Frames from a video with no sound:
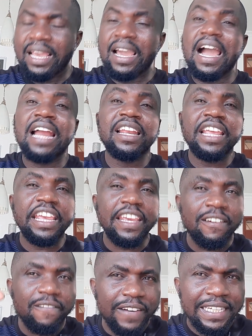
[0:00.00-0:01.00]
And he
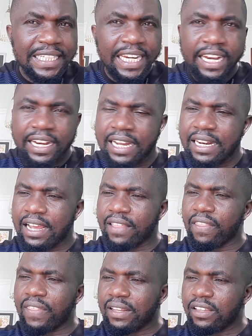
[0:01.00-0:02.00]
invited none other
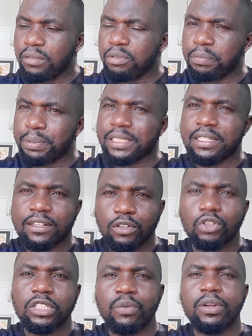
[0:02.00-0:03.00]
than the deputy president,
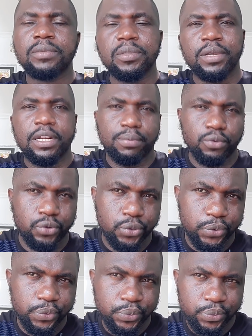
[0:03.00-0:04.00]
Dr. William Samoei Arap Ruto,
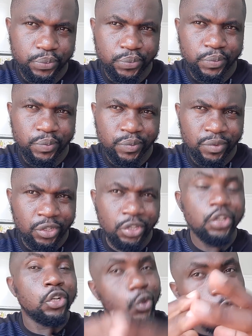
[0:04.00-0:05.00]

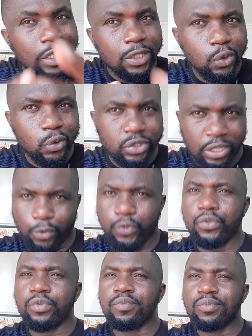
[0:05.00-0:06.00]
to Gatundu South,
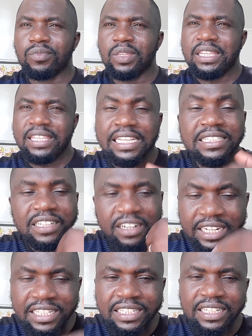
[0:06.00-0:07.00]
just
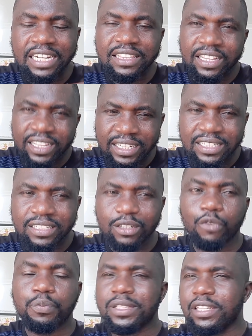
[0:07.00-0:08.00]
right at the gate
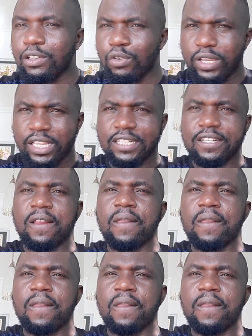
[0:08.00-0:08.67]
of President Ruto